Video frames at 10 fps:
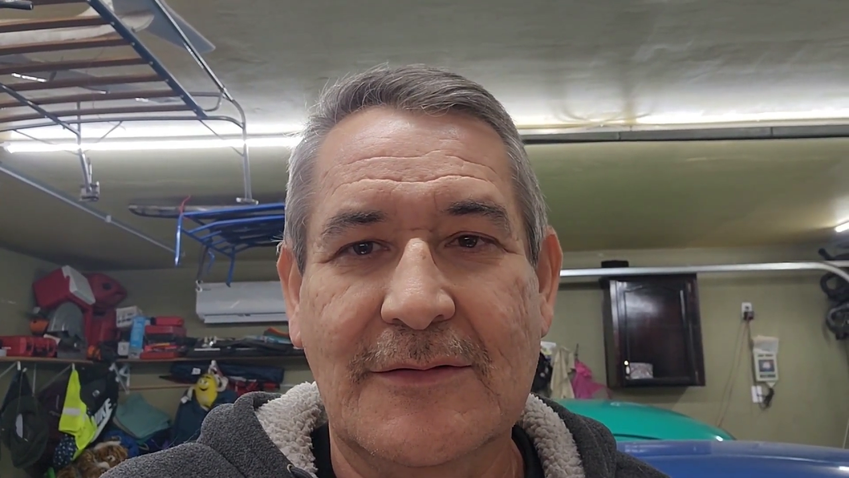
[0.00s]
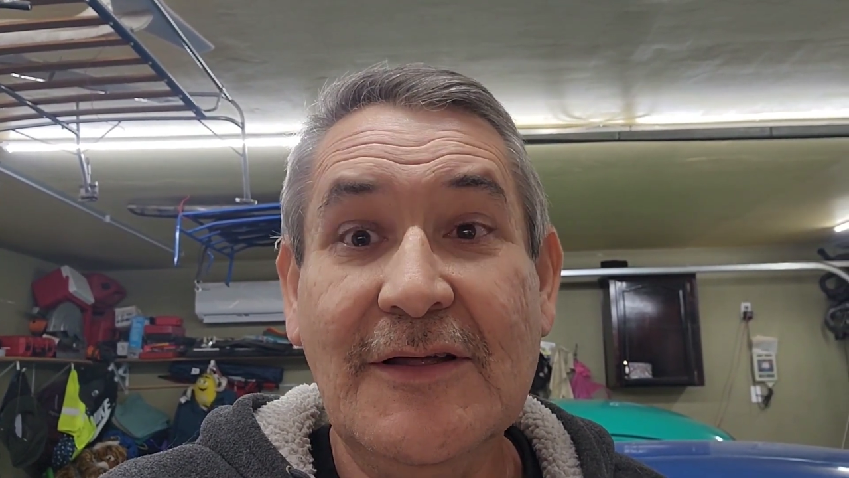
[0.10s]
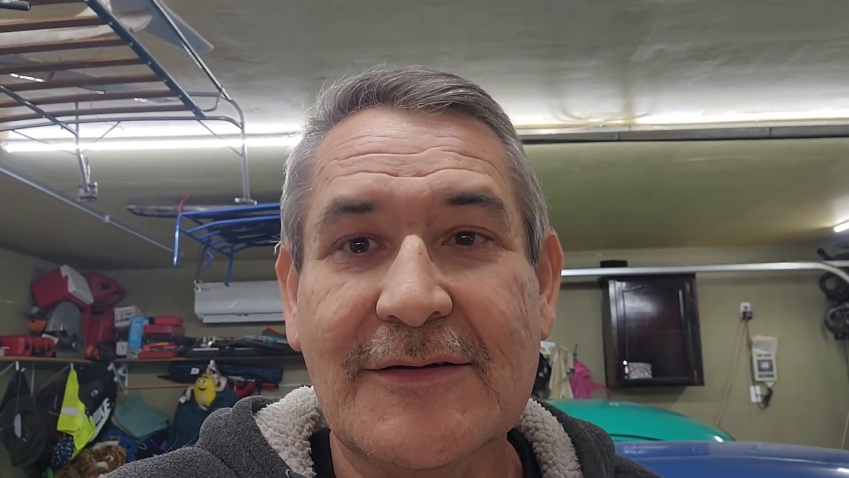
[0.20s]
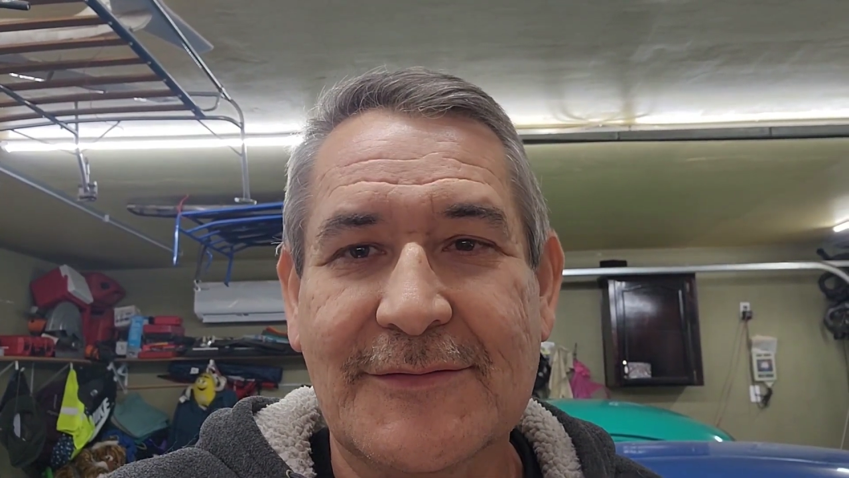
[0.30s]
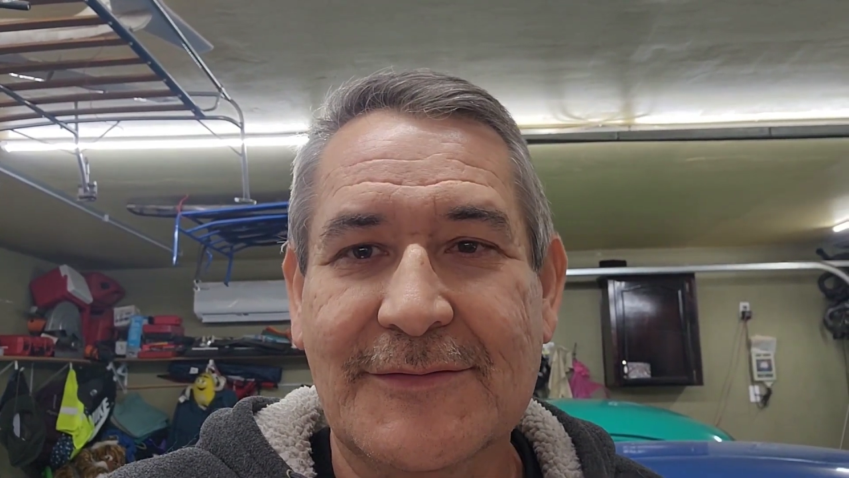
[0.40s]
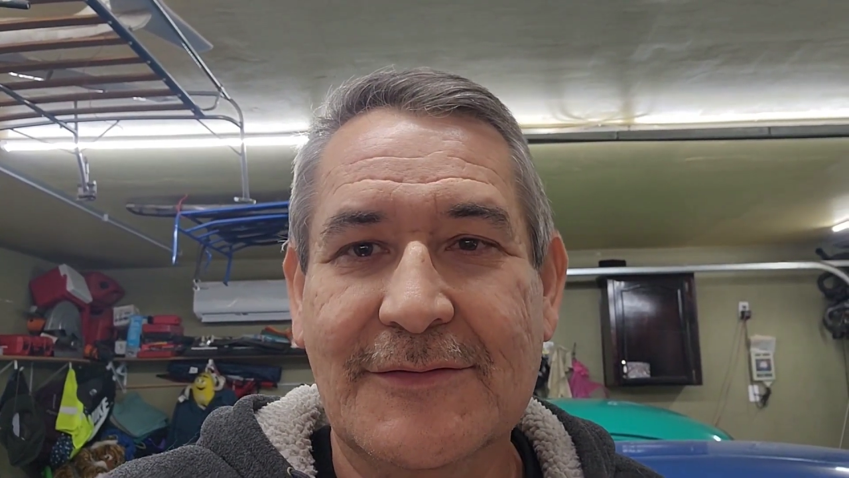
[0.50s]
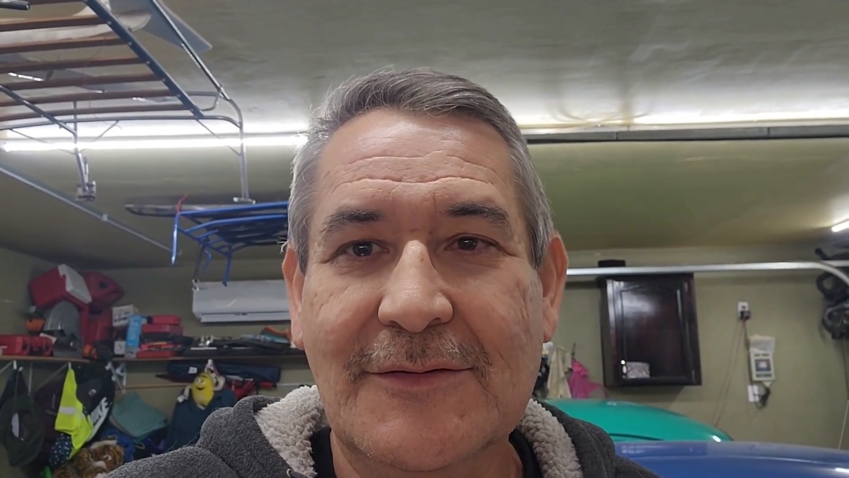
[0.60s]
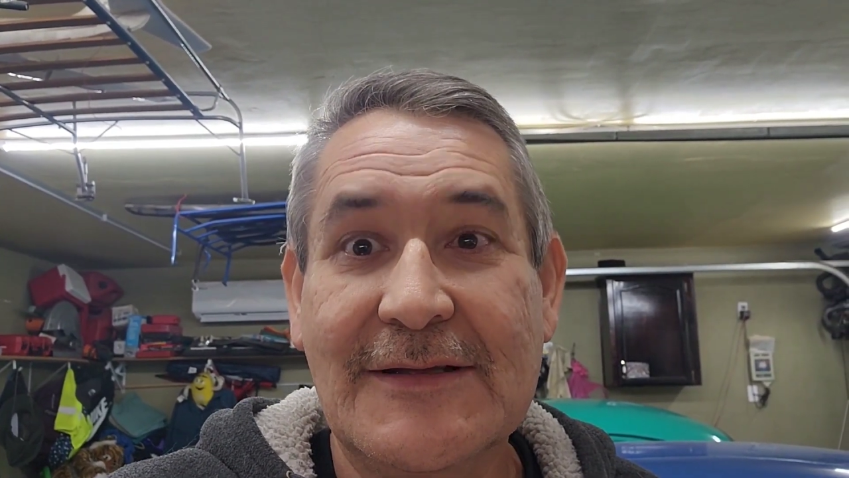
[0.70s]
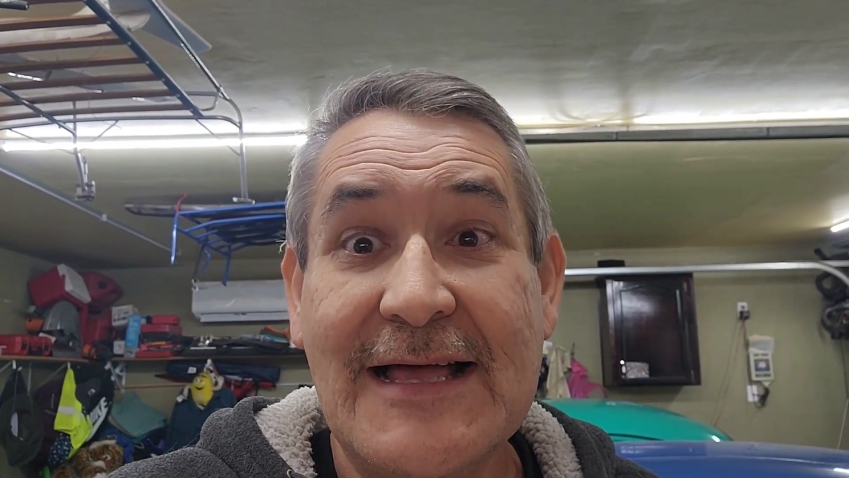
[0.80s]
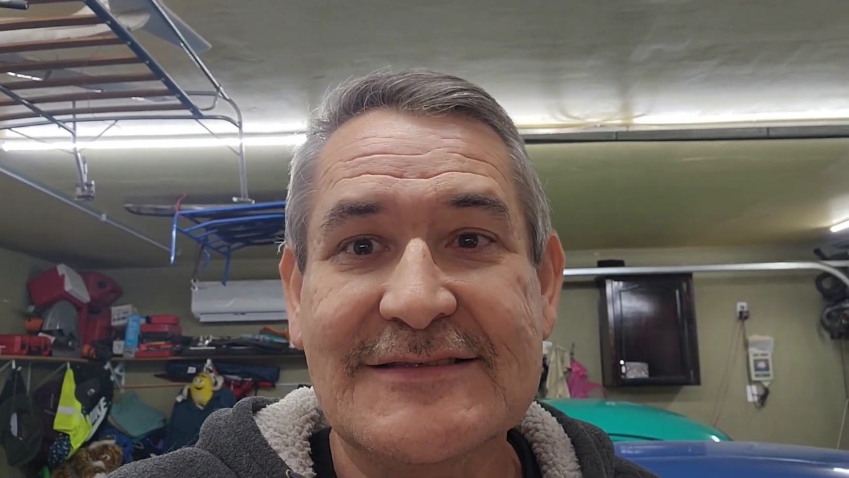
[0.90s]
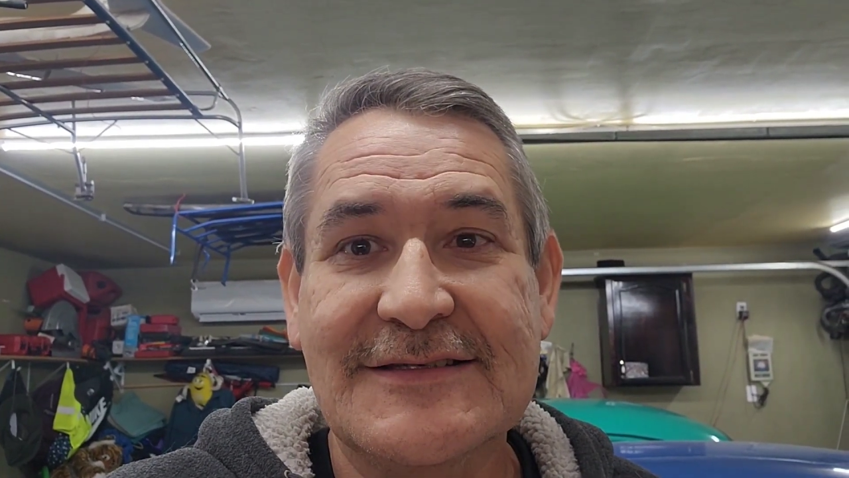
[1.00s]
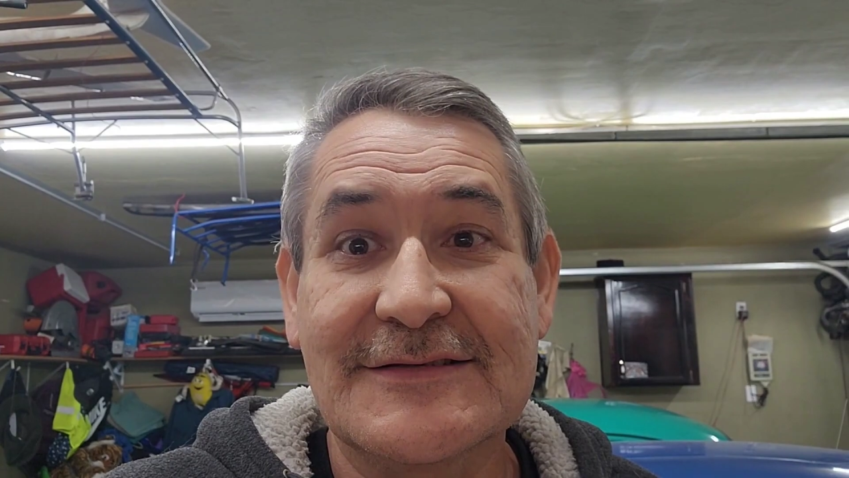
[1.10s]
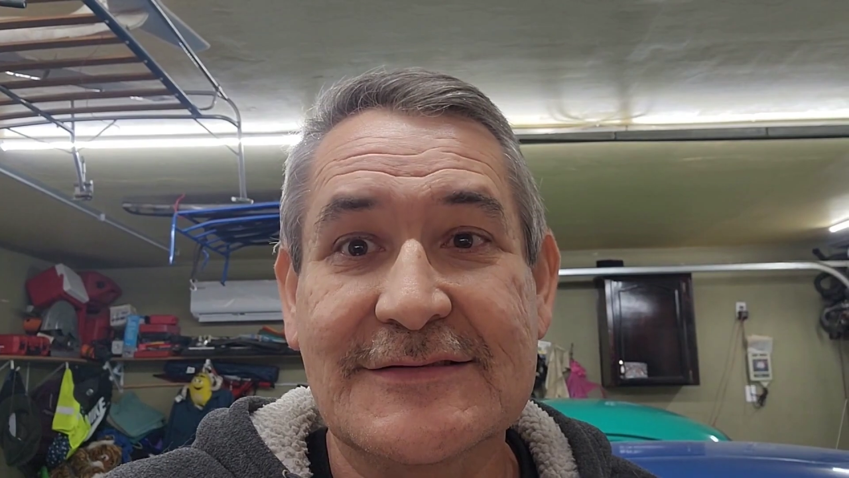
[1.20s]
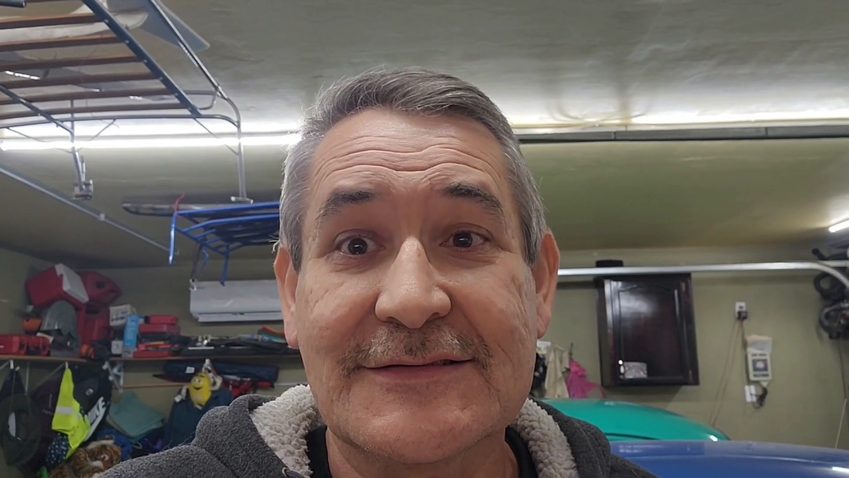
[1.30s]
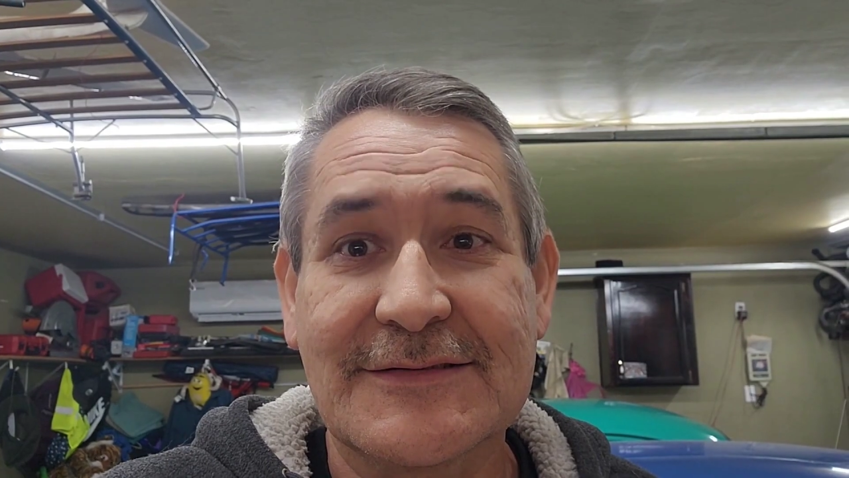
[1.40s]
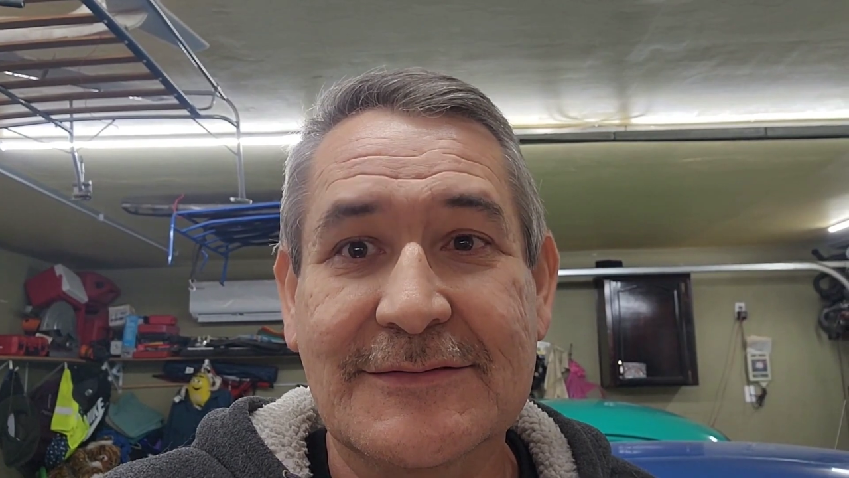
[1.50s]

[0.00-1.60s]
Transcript: Look, no glasses.